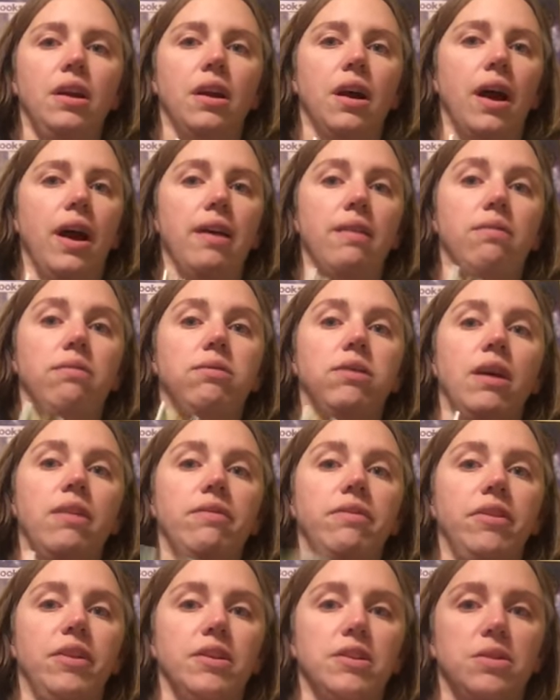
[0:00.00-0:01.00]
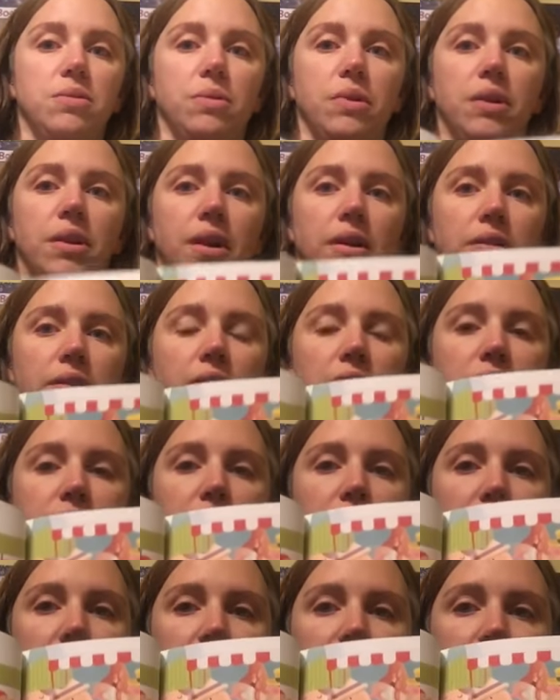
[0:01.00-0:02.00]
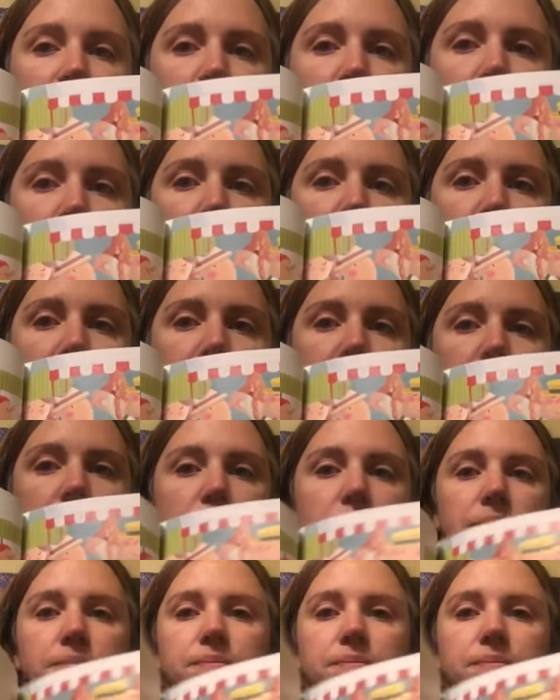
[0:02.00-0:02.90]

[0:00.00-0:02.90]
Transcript: I love this one. I love reading this with my son.